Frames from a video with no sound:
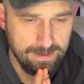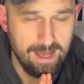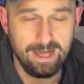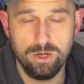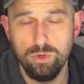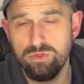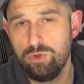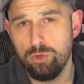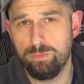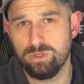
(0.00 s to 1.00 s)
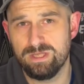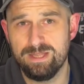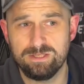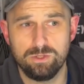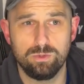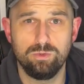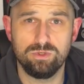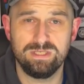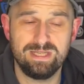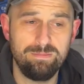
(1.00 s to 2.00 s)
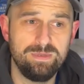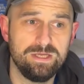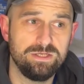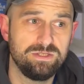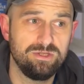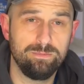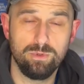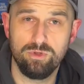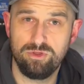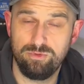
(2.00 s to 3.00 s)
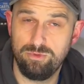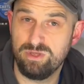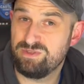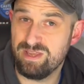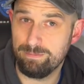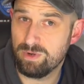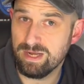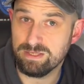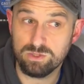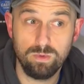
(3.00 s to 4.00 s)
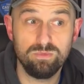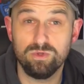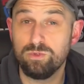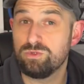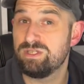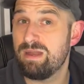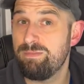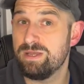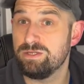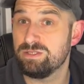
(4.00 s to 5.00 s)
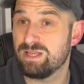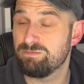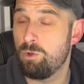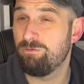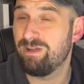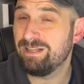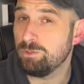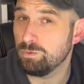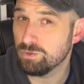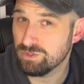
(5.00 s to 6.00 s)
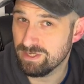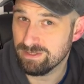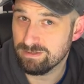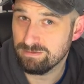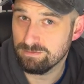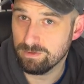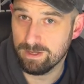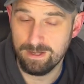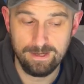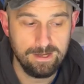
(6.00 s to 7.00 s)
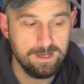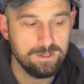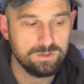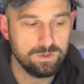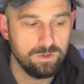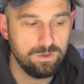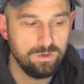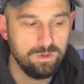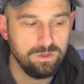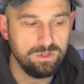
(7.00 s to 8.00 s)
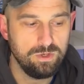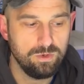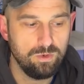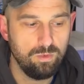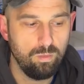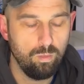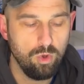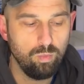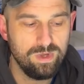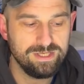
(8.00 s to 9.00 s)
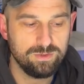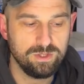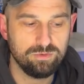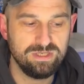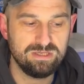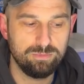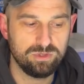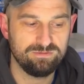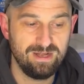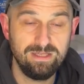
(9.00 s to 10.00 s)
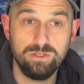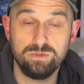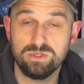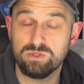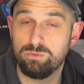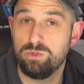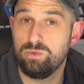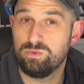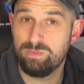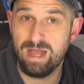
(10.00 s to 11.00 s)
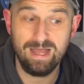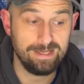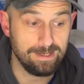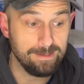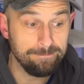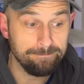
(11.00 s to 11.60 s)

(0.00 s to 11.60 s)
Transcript: and another notebook there that's got 110 pages, and they're both the same price, the one with 110 pages has more value, doesn't it? Okay, so one way to increase a book's value to someone who's buying